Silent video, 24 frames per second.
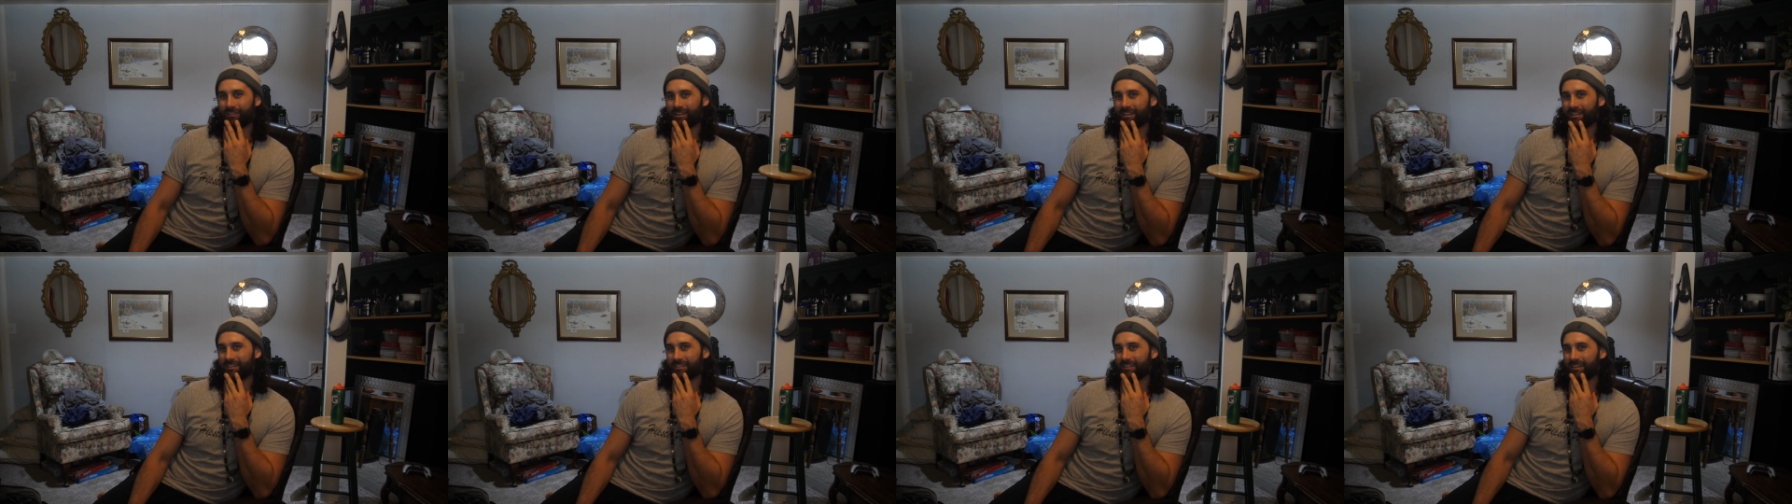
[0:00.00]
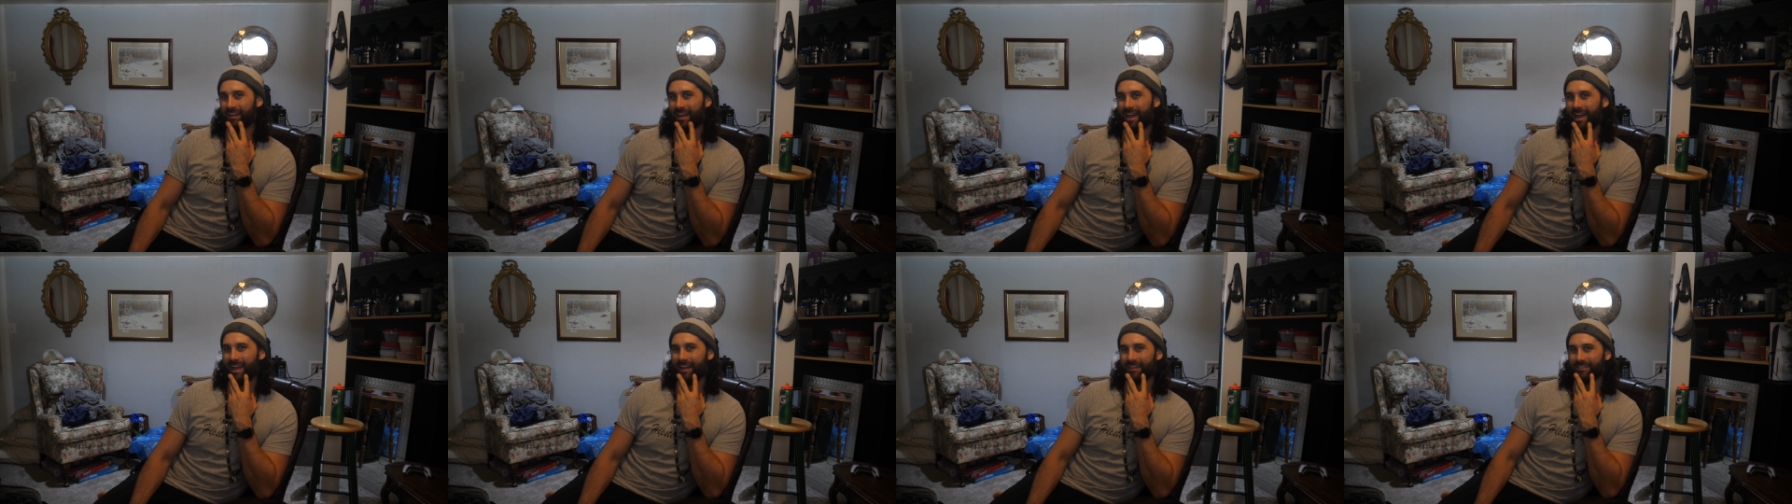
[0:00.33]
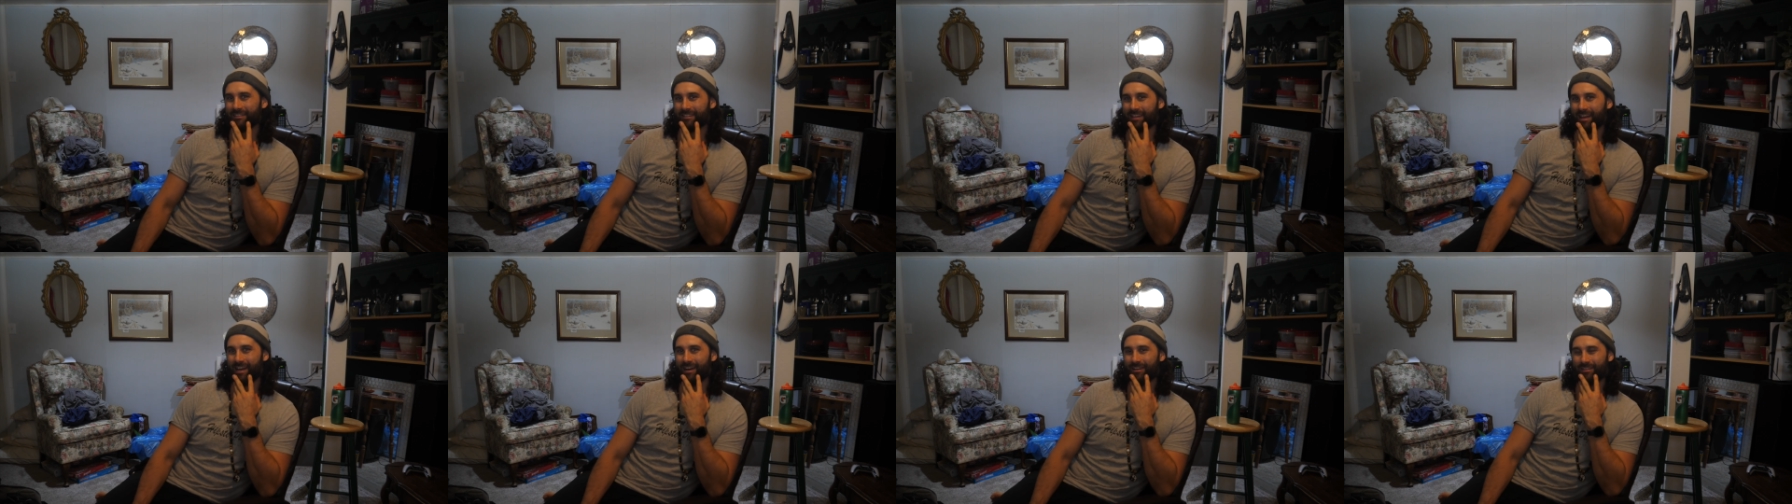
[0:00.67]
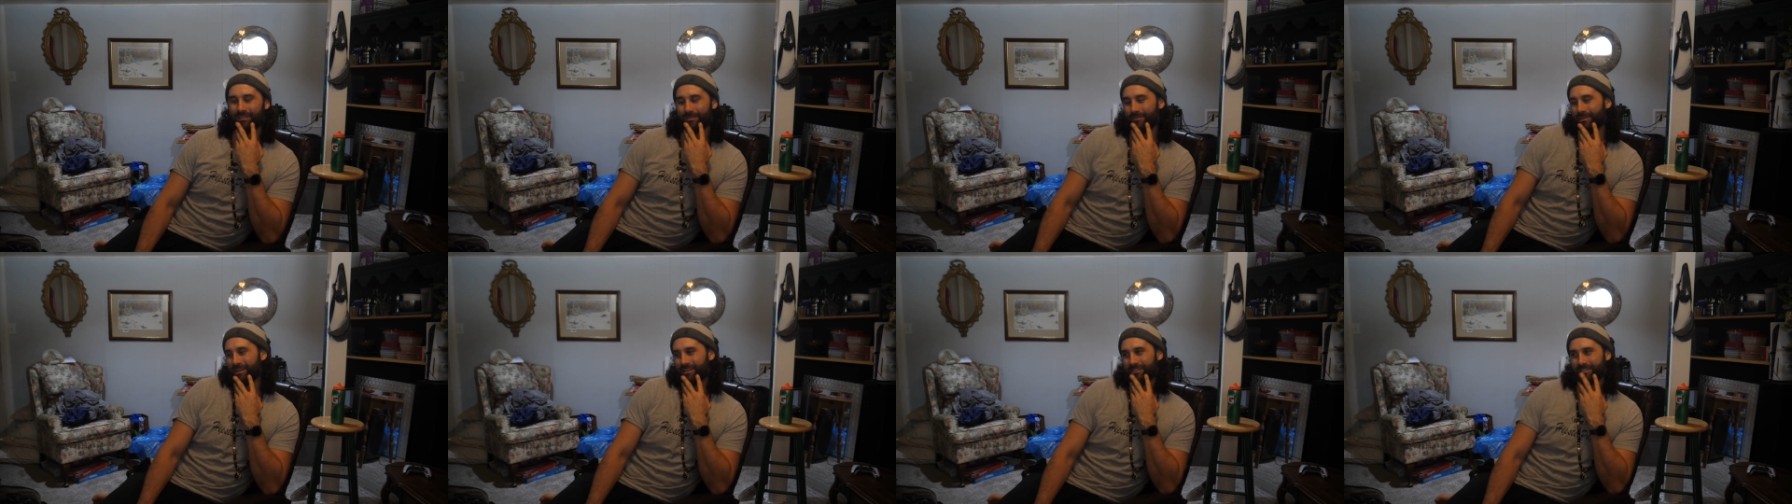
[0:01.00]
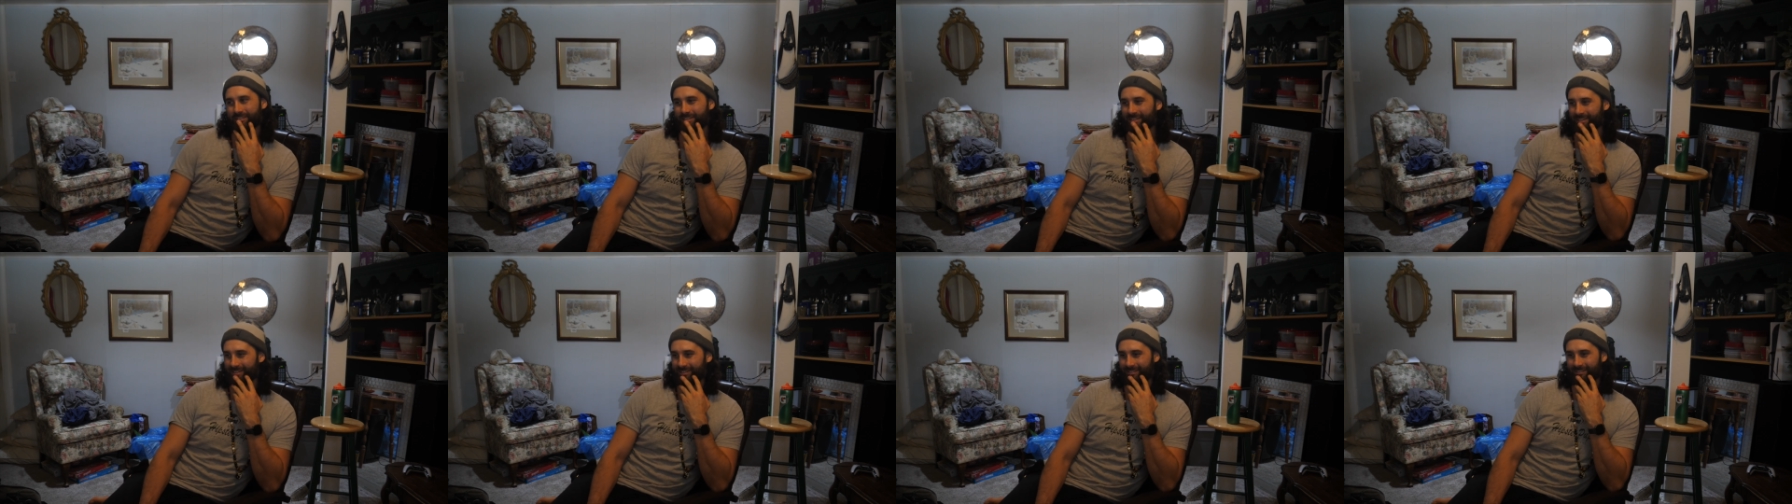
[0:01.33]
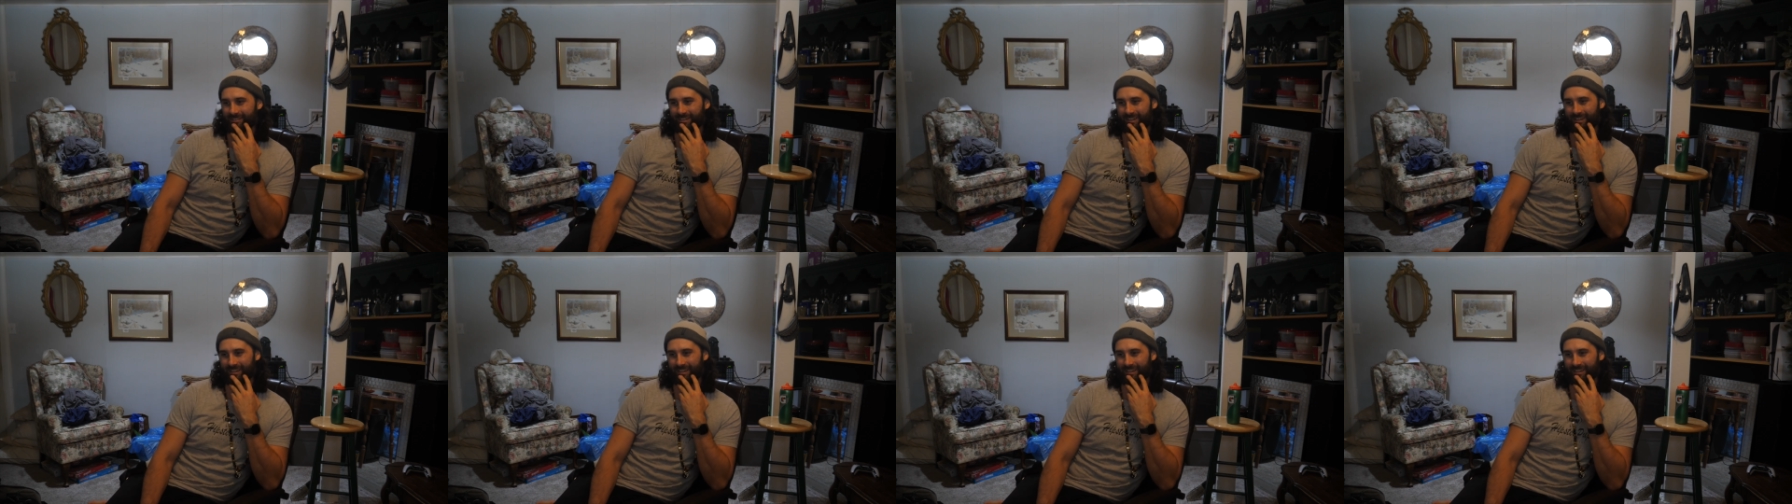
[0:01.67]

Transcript: It's uh, hands down the best joke.